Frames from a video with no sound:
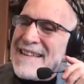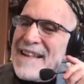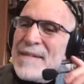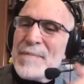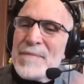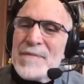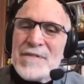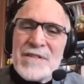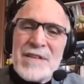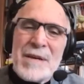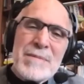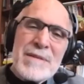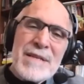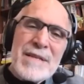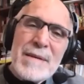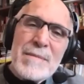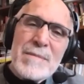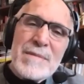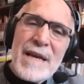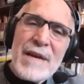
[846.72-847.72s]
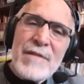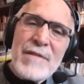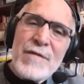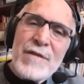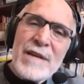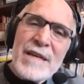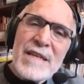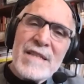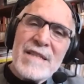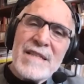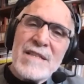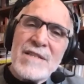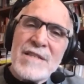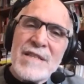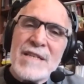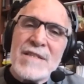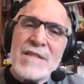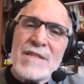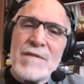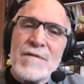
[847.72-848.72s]
Sometimes I forget the
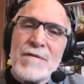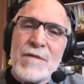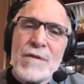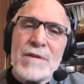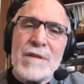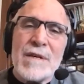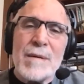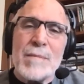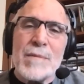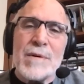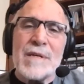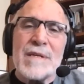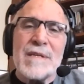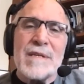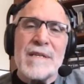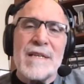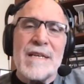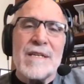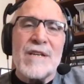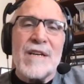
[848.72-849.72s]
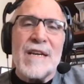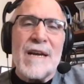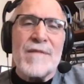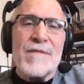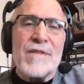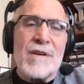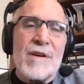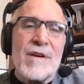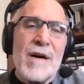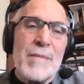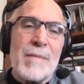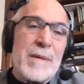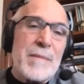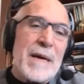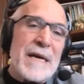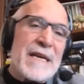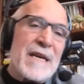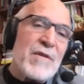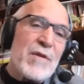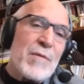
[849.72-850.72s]
station phone number, and then you have to call me.
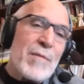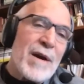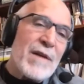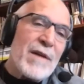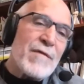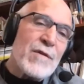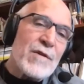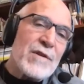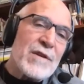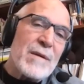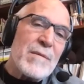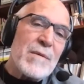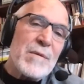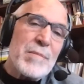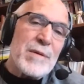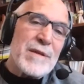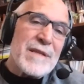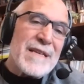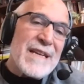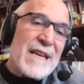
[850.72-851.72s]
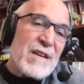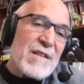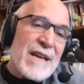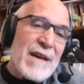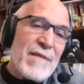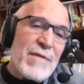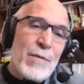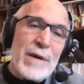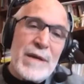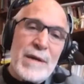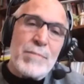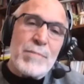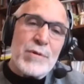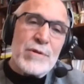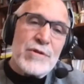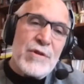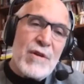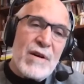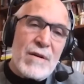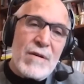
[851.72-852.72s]
I give you my phone number, but then I don't have a way to
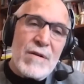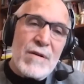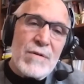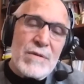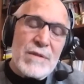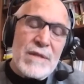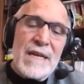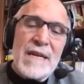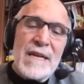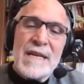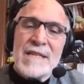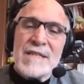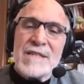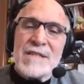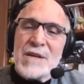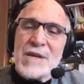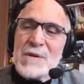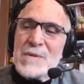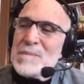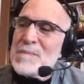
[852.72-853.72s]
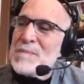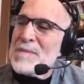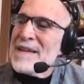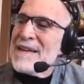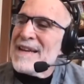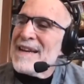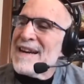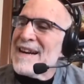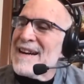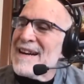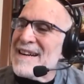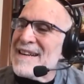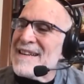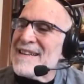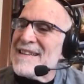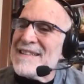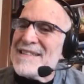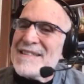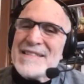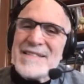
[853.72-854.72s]
put you on hold. So
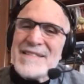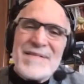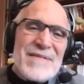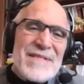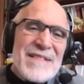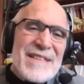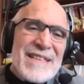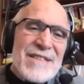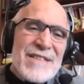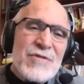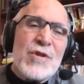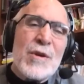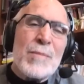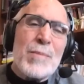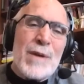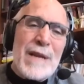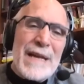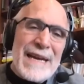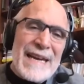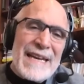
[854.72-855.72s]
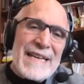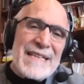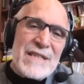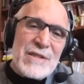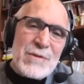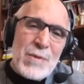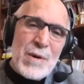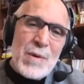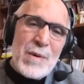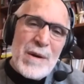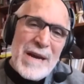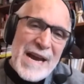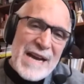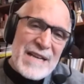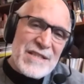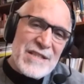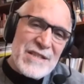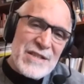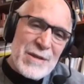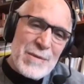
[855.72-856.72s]
888 is where we
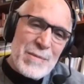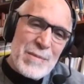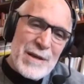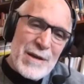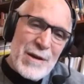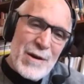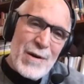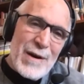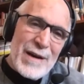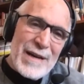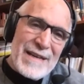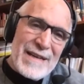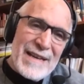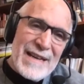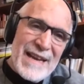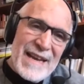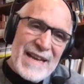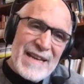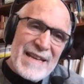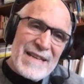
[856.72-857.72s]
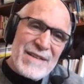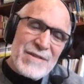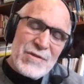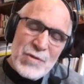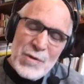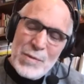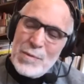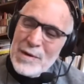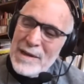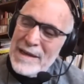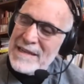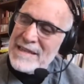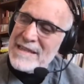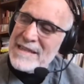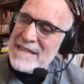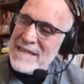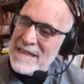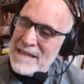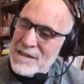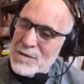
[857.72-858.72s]
actually should be going.
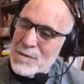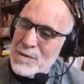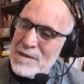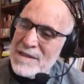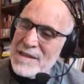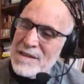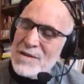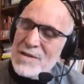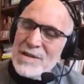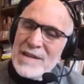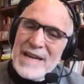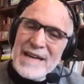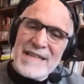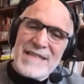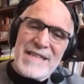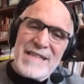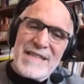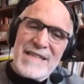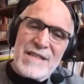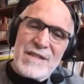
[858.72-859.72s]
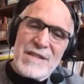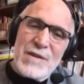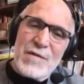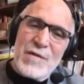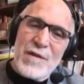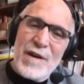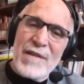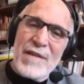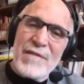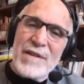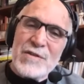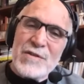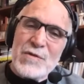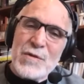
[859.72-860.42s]
888-630-9625. That's